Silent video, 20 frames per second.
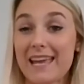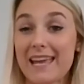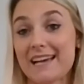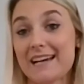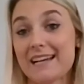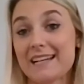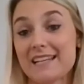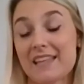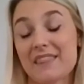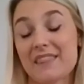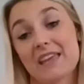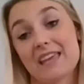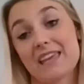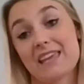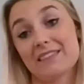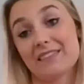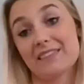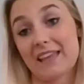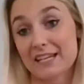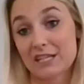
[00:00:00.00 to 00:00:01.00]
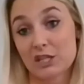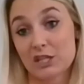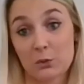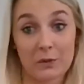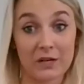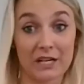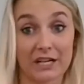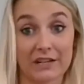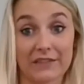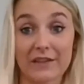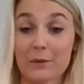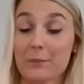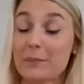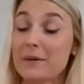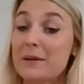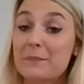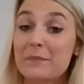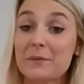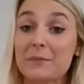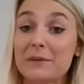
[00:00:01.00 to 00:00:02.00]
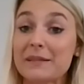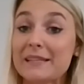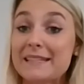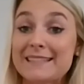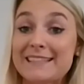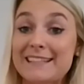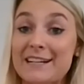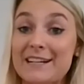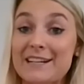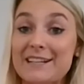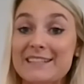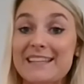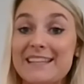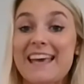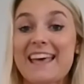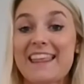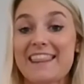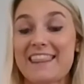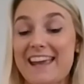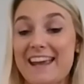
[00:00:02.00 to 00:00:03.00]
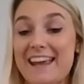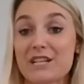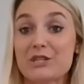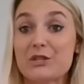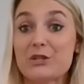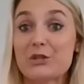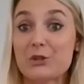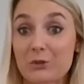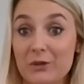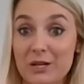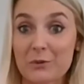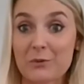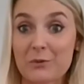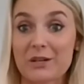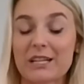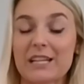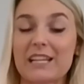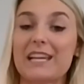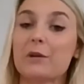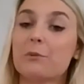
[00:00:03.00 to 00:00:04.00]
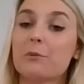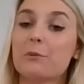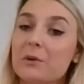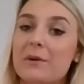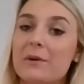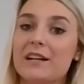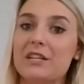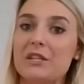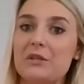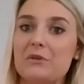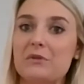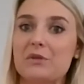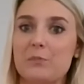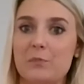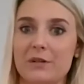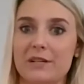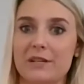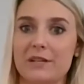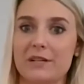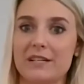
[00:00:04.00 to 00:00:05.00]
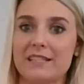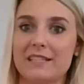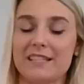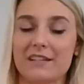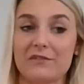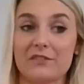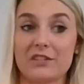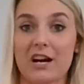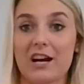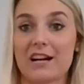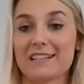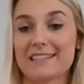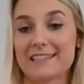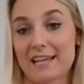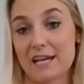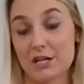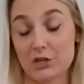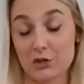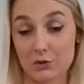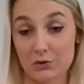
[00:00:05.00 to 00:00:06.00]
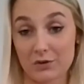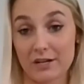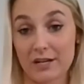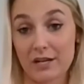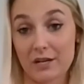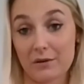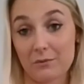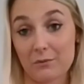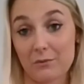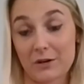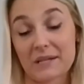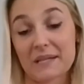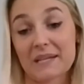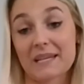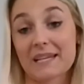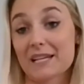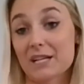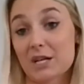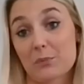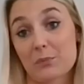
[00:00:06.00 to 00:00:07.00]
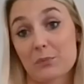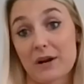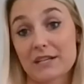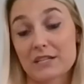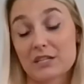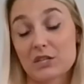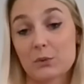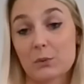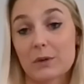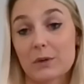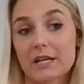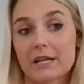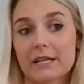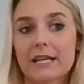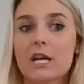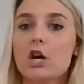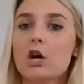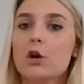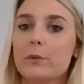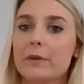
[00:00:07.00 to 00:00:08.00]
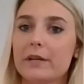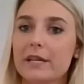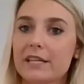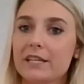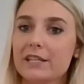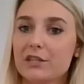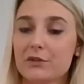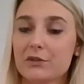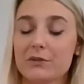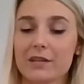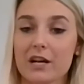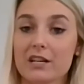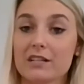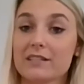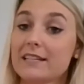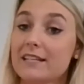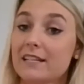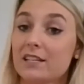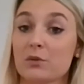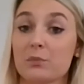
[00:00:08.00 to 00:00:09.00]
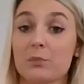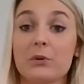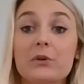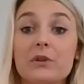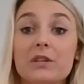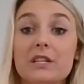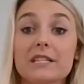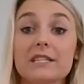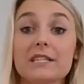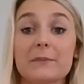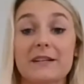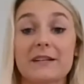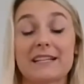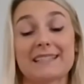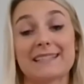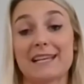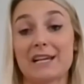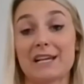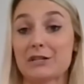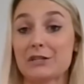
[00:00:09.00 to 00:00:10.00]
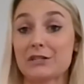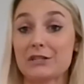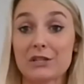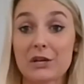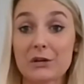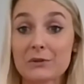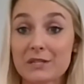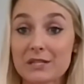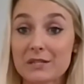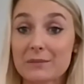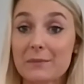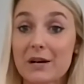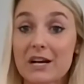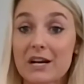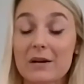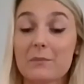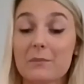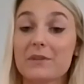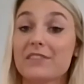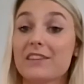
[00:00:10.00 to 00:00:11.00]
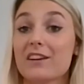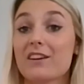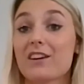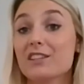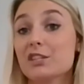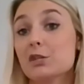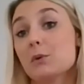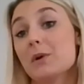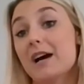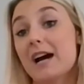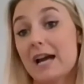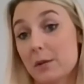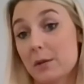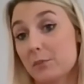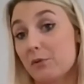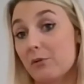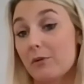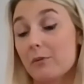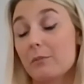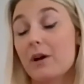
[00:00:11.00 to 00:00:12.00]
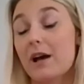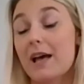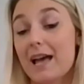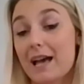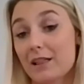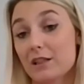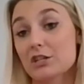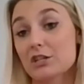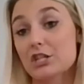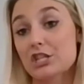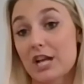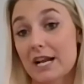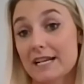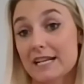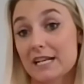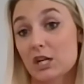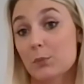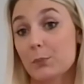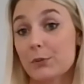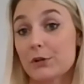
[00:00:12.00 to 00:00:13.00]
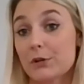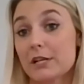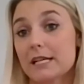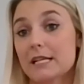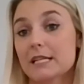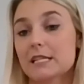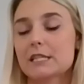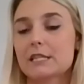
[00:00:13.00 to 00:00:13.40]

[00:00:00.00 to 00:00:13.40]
And they like to work. They're people pleasers. They enjoy working. And we want to use breeds of dogs that enjoy working and are bred to work. We use our standard poodles because they are so smart, but they're also a hypoallergenic breed.